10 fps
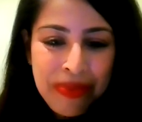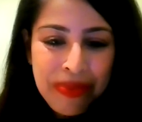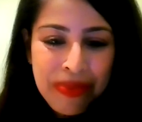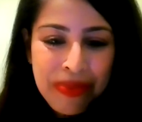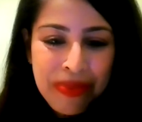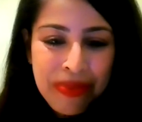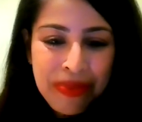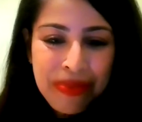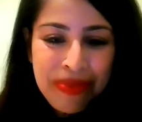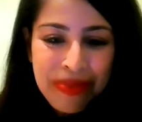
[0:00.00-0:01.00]

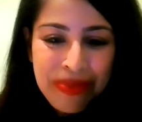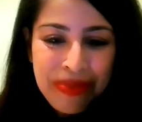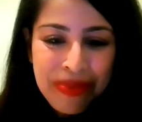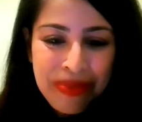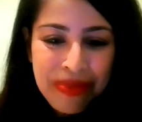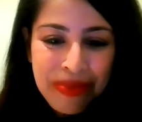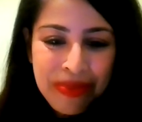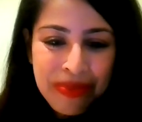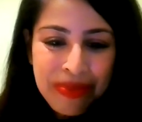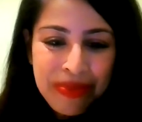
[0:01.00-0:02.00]

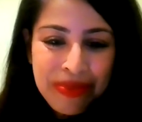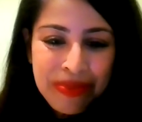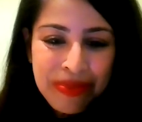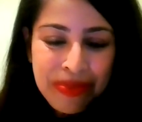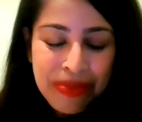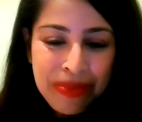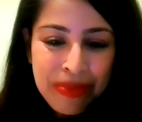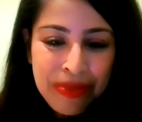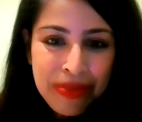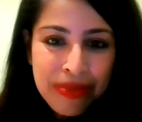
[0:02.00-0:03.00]

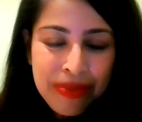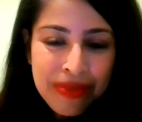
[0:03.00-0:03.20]
No words are spoken by the person on screen.